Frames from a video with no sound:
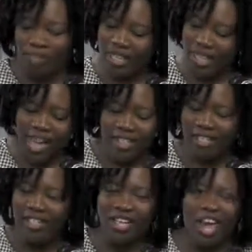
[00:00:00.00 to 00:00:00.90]
But
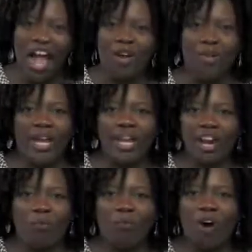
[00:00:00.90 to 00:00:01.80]
then I wake
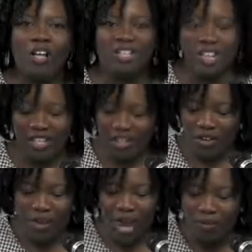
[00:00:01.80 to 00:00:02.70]
up wanting to
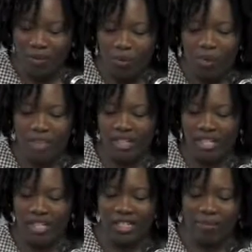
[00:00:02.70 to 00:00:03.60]
cram the world
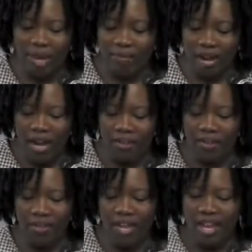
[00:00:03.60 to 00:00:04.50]
into my
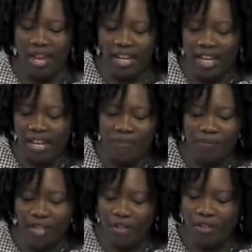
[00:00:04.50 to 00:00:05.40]
mouth and let it
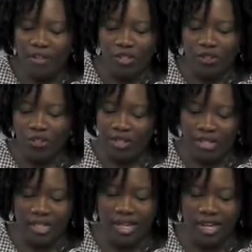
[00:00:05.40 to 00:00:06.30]
fill you to
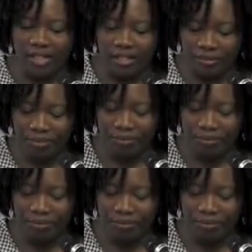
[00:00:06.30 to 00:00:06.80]
bursting.